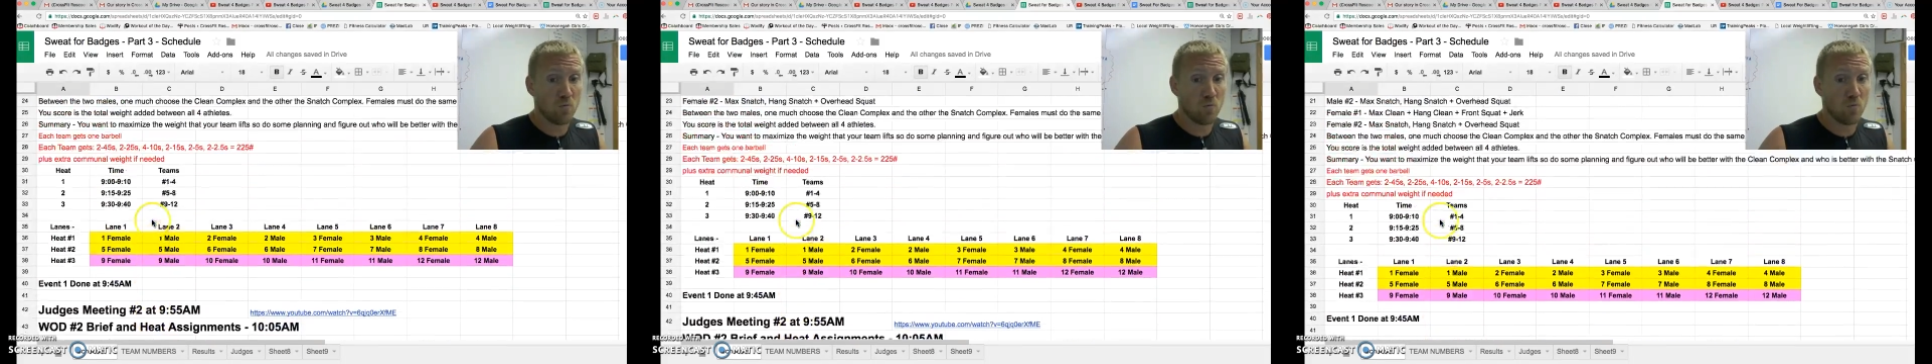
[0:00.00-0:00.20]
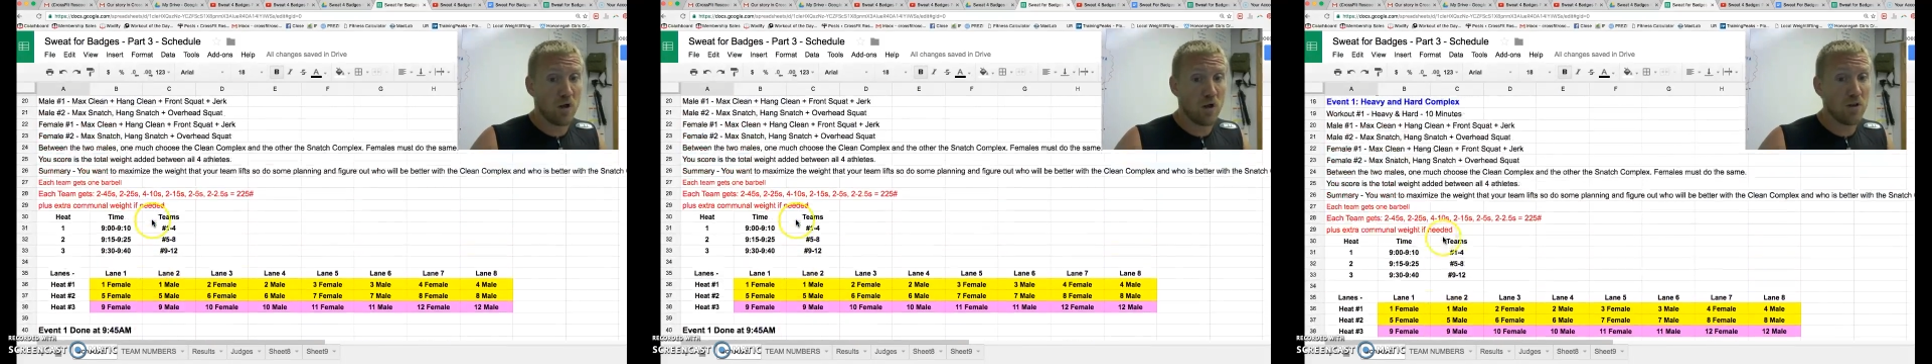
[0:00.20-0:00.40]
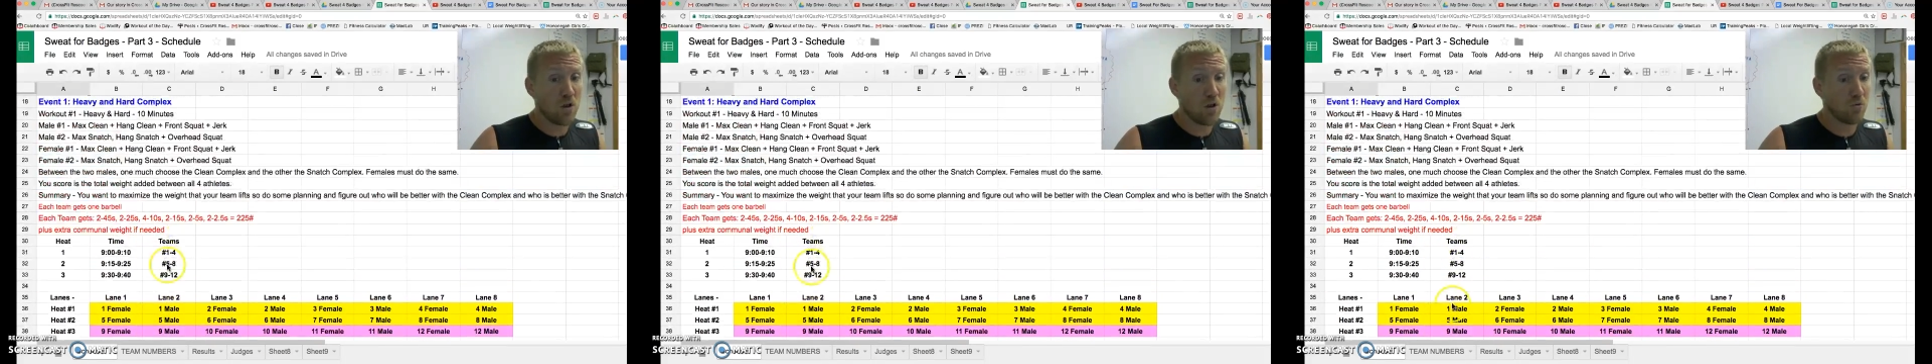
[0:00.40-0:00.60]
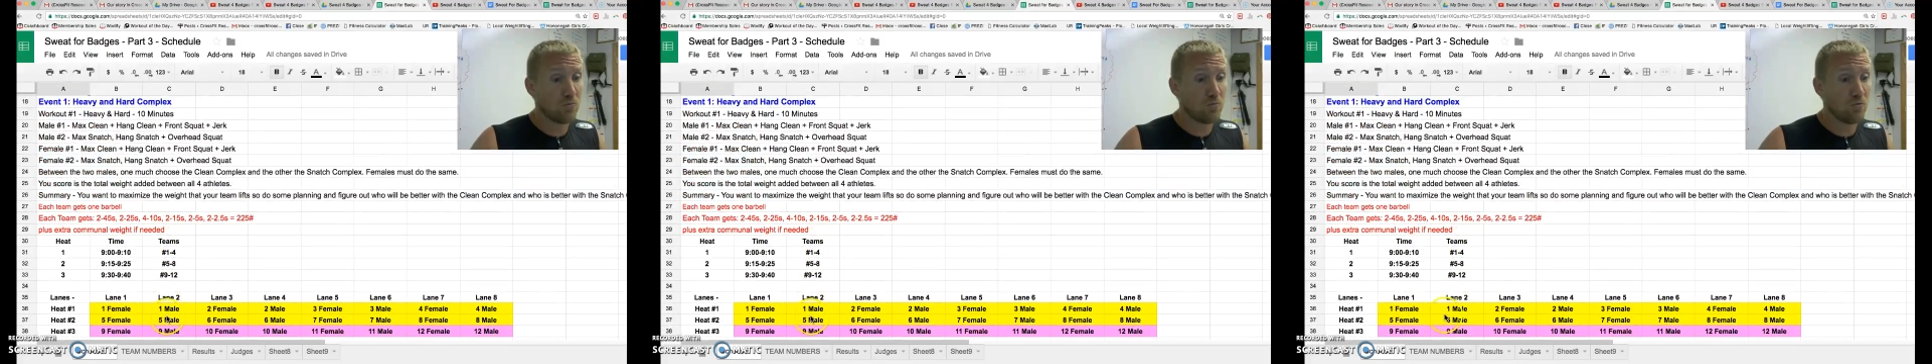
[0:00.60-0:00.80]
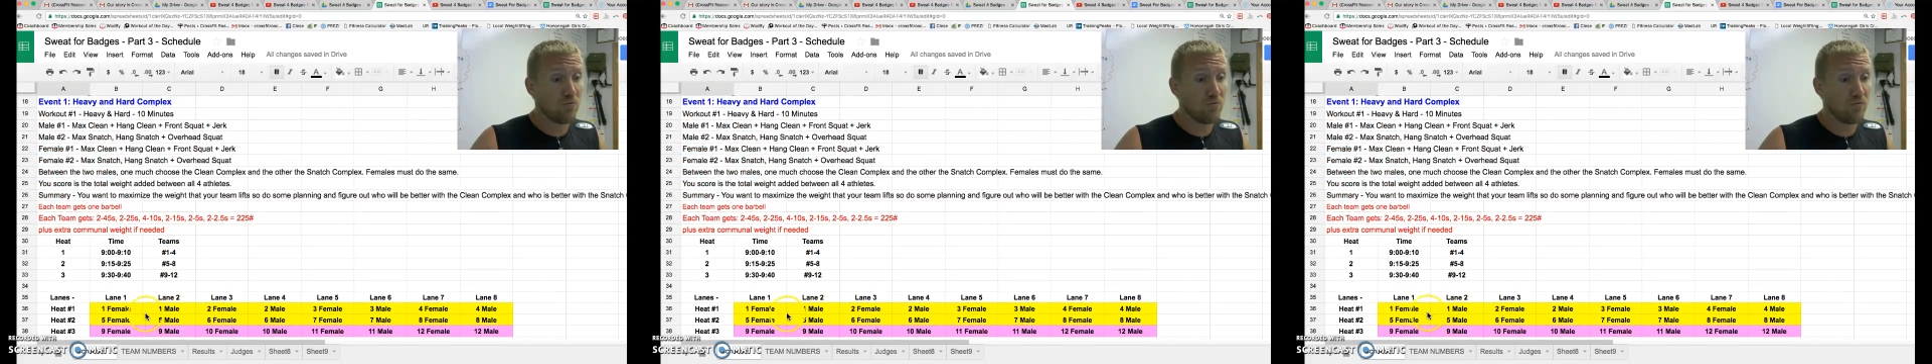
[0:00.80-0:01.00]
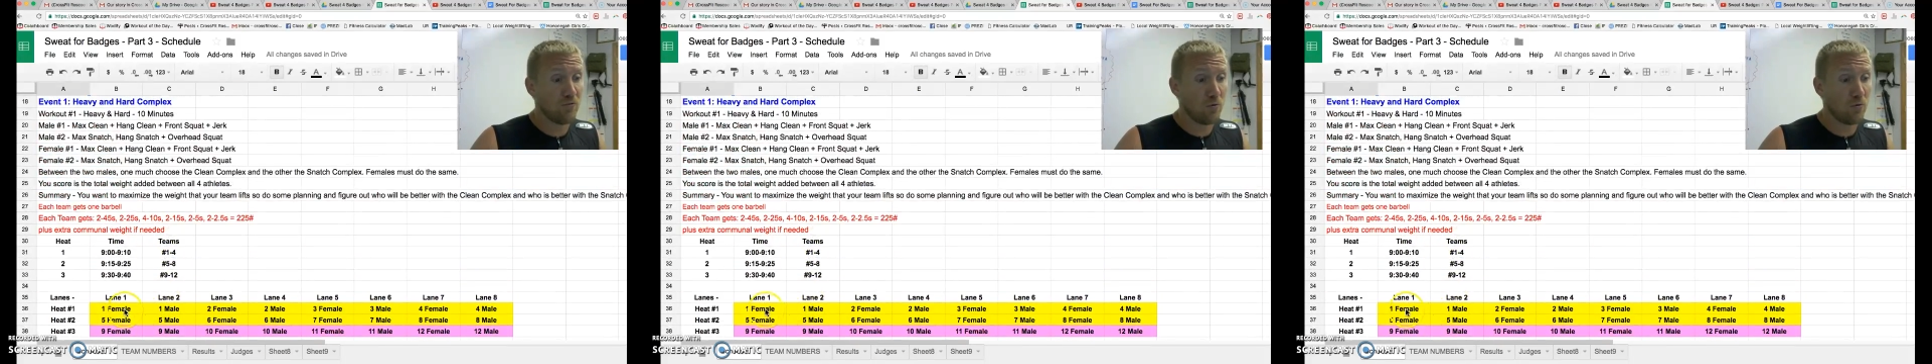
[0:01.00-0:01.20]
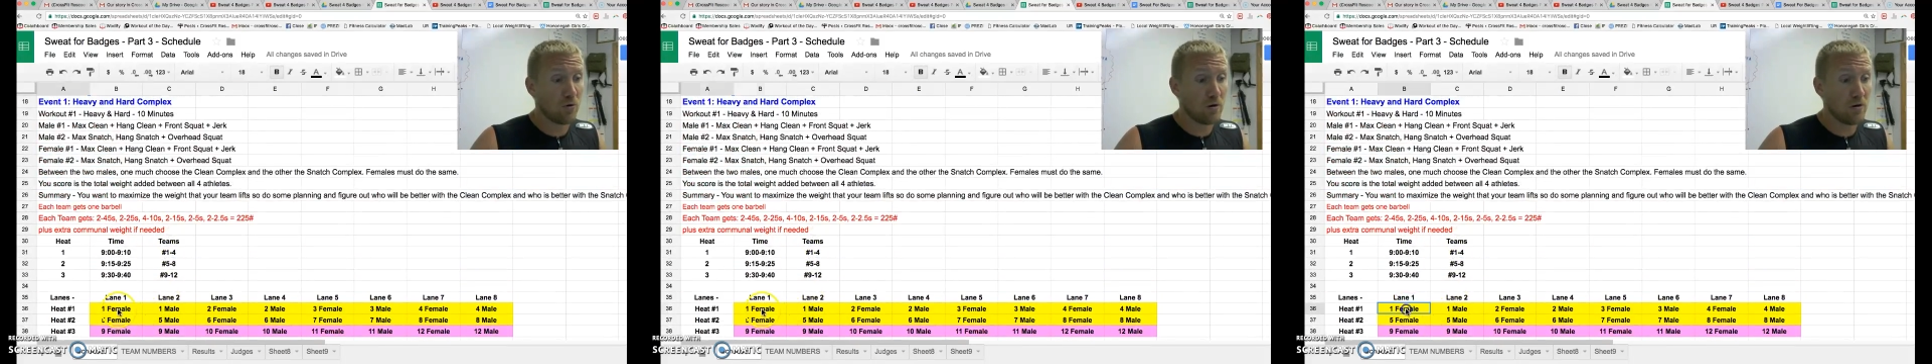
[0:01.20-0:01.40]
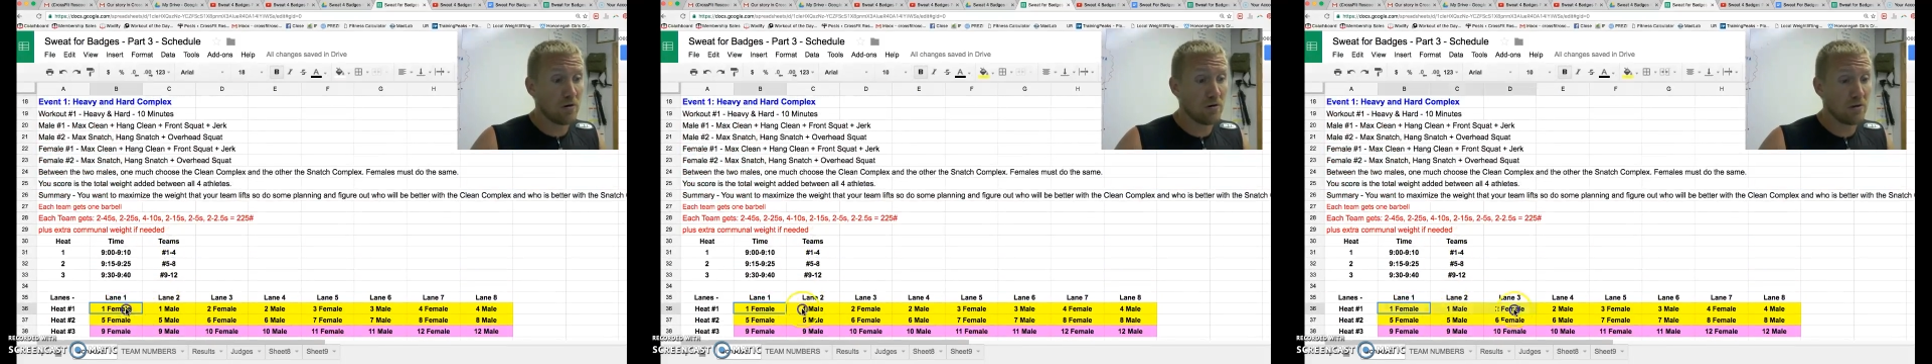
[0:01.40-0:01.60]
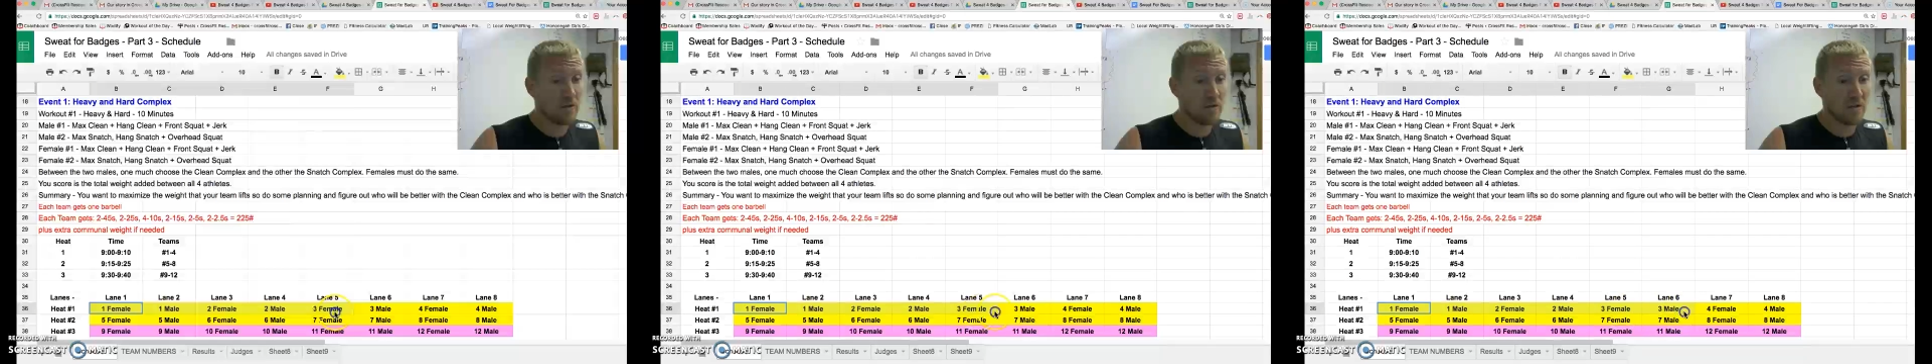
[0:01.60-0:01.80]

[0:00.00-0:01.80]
1 through 4